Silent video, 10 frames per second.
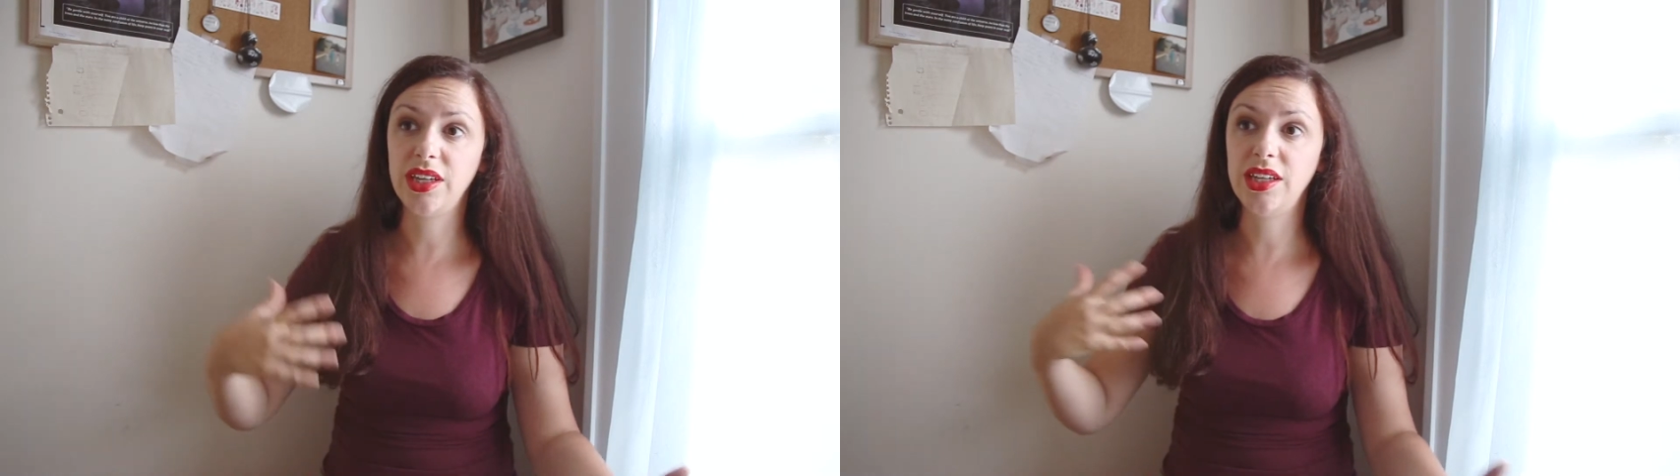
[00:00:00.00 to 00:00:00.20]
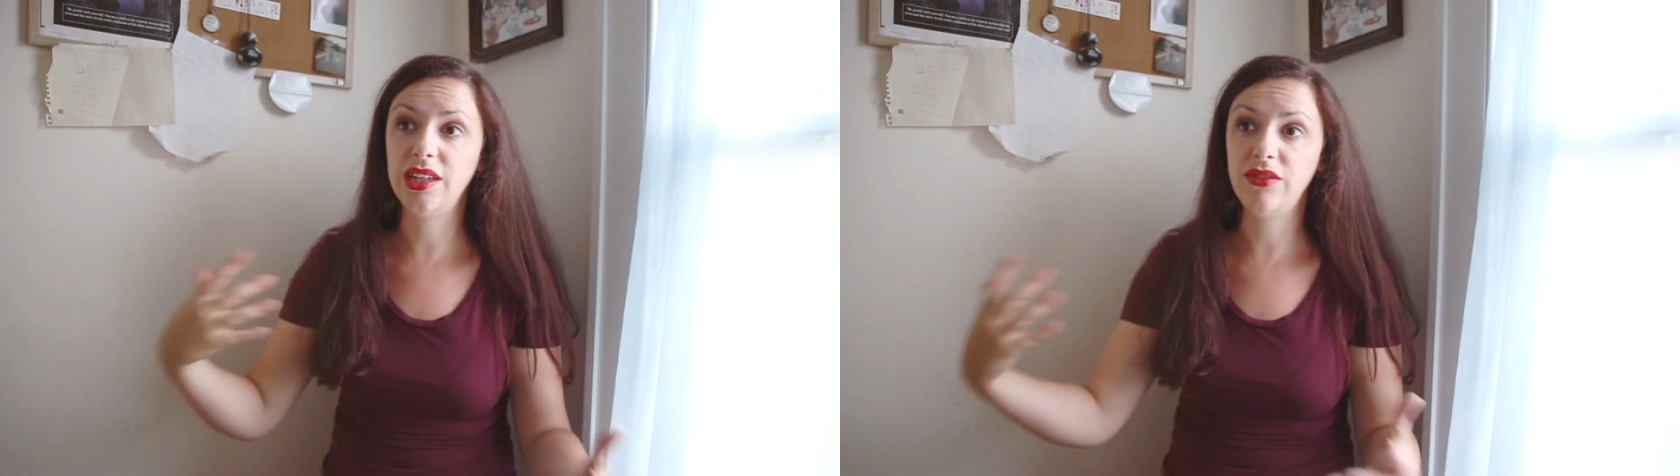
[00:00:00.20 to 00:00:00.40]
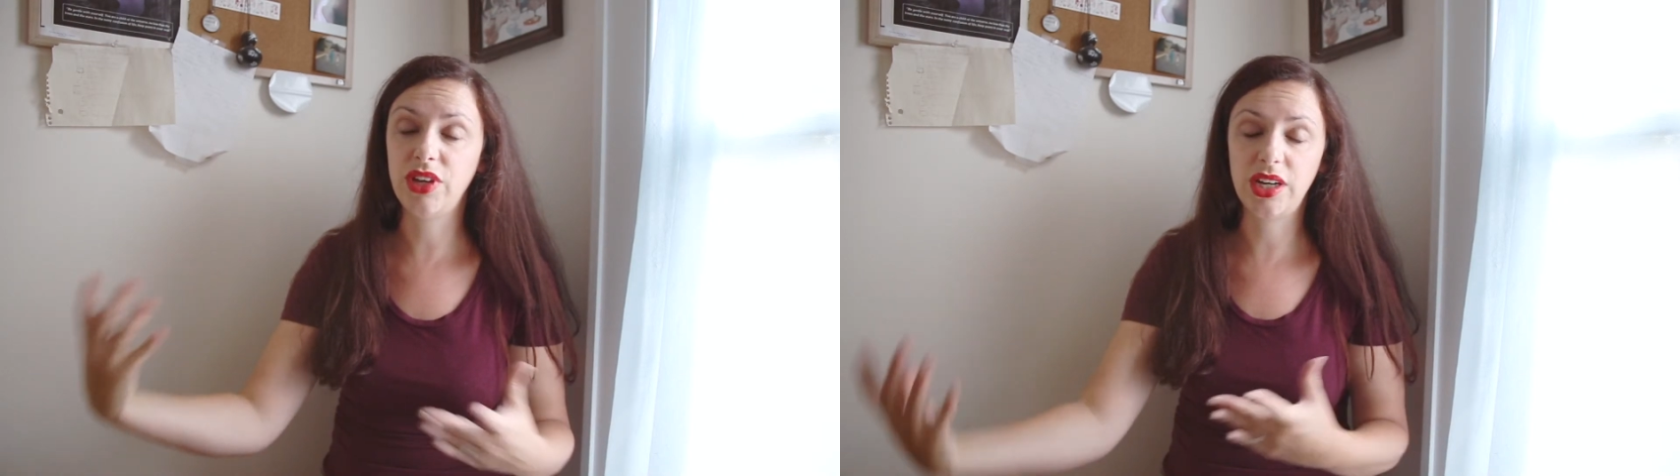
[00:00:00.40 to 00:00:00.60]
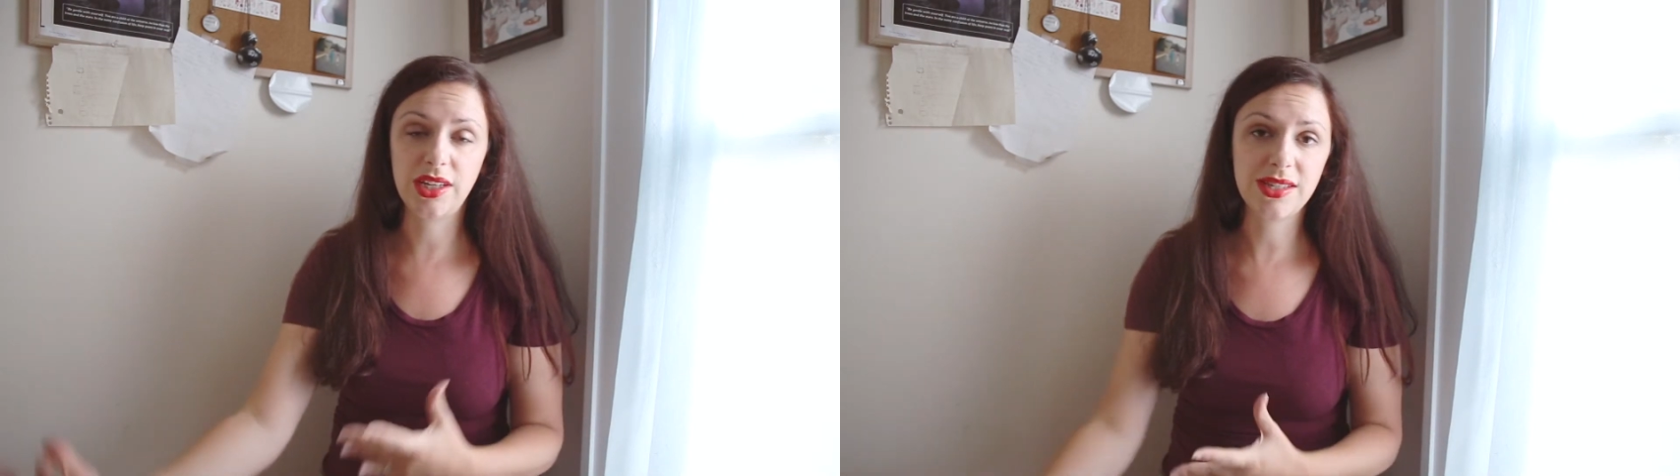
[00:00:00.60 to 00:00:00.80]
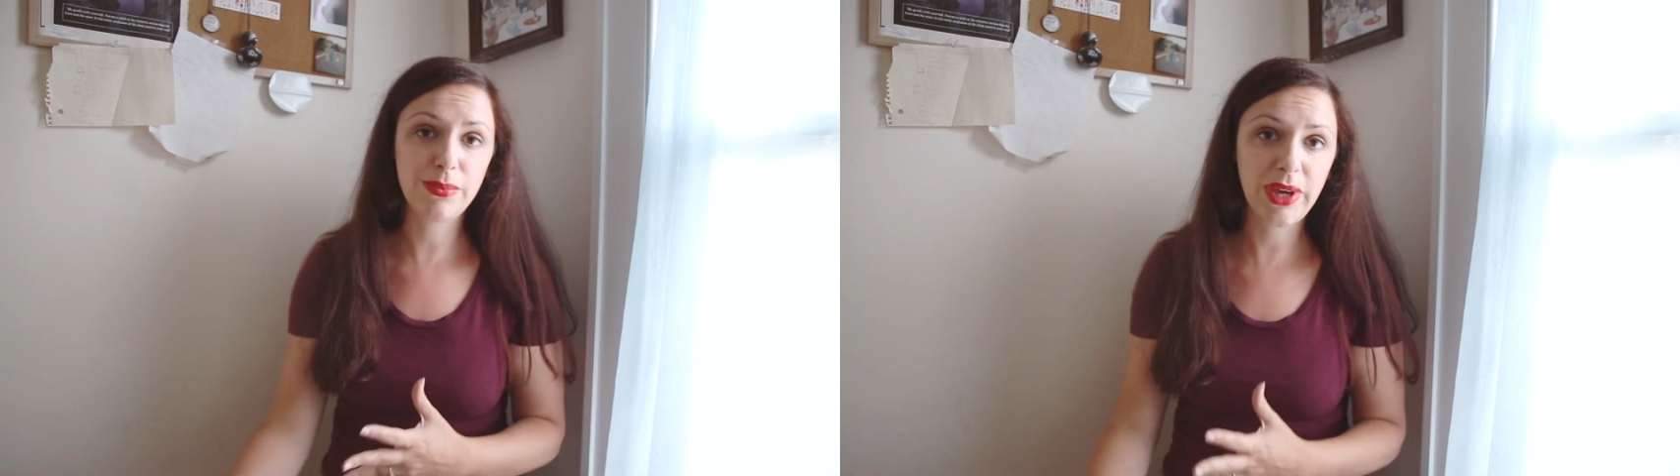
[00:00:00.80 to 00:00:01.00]
in
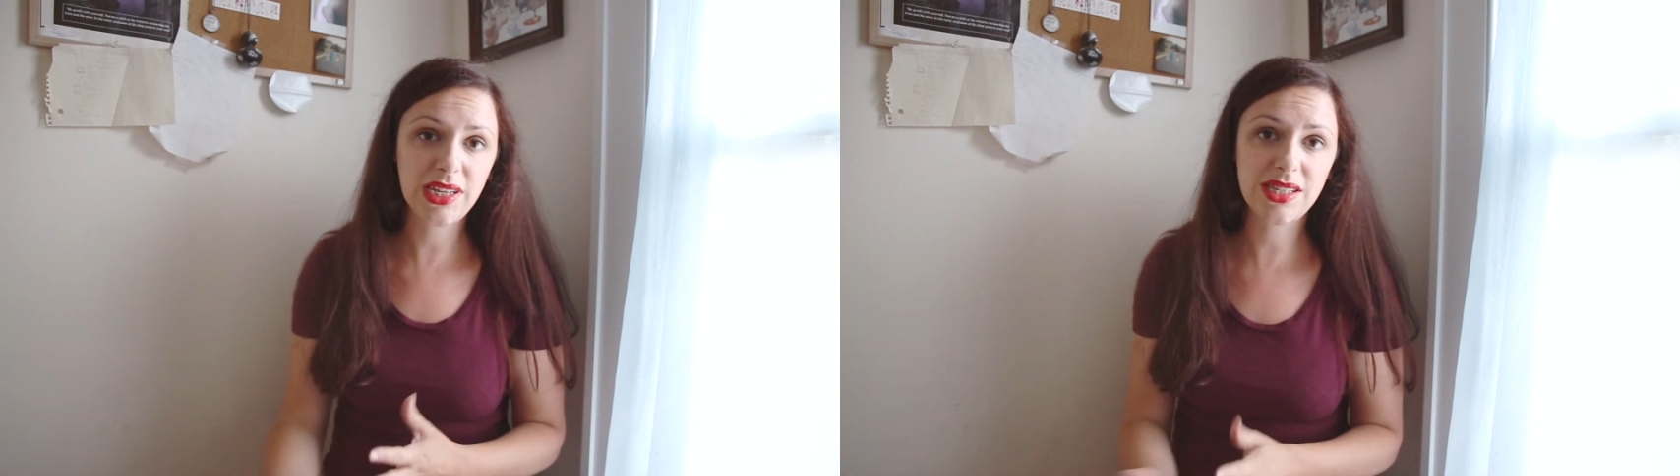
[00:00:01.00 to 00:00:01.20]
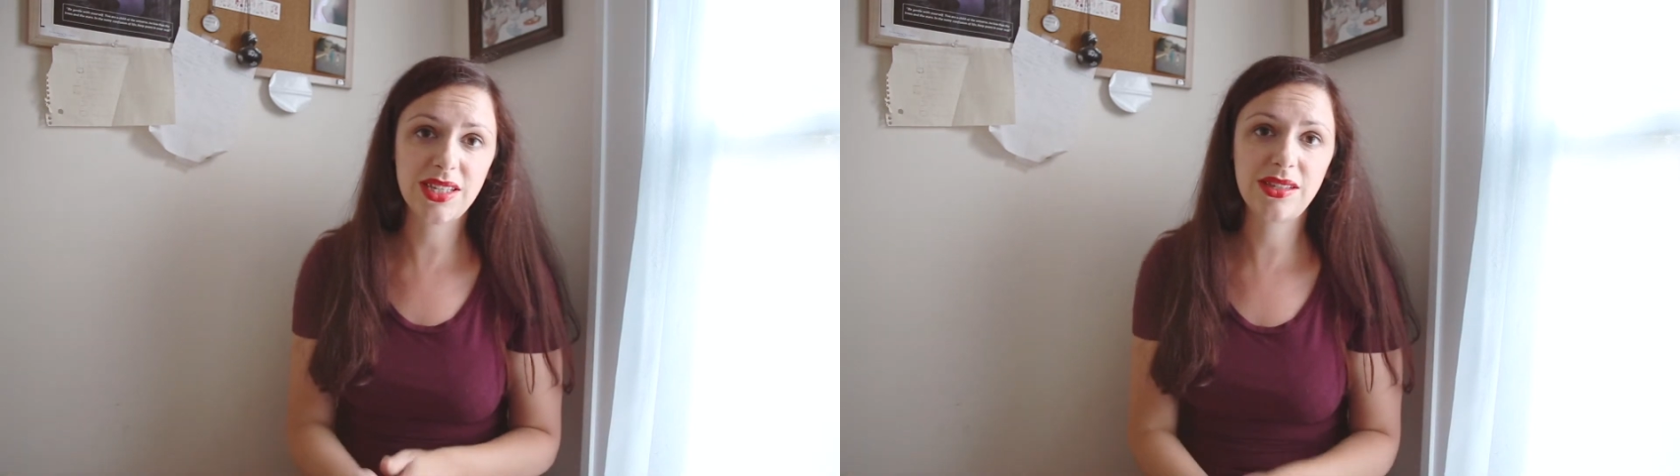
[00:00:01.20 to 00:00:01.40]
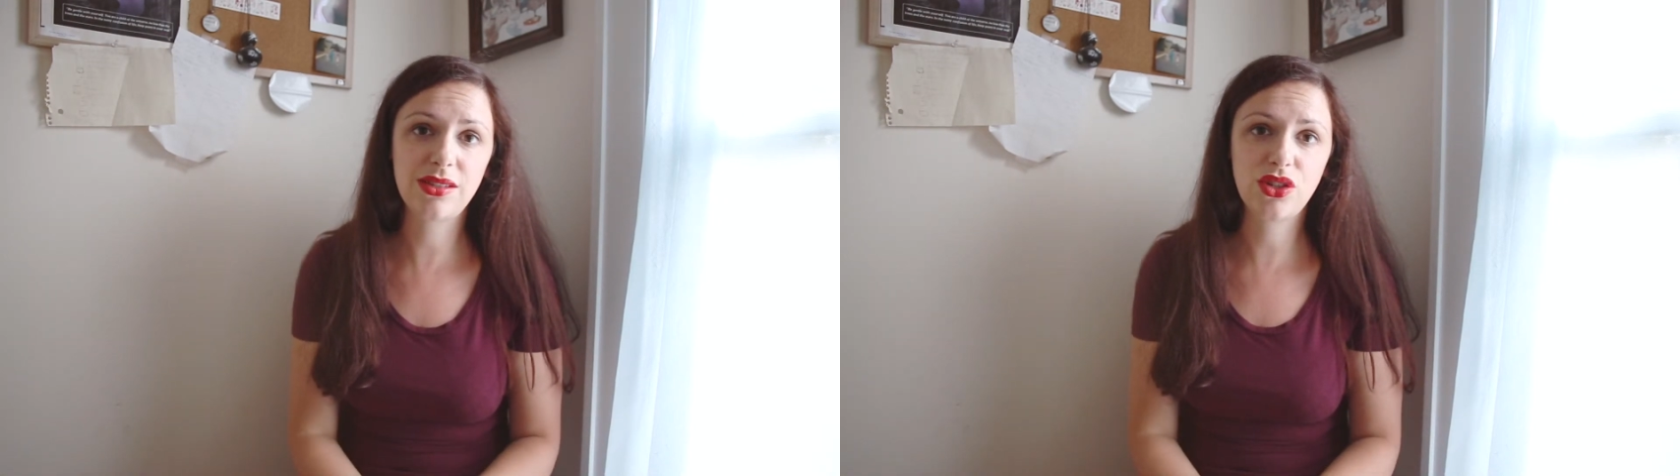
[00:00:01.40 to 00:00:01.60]
various spaces,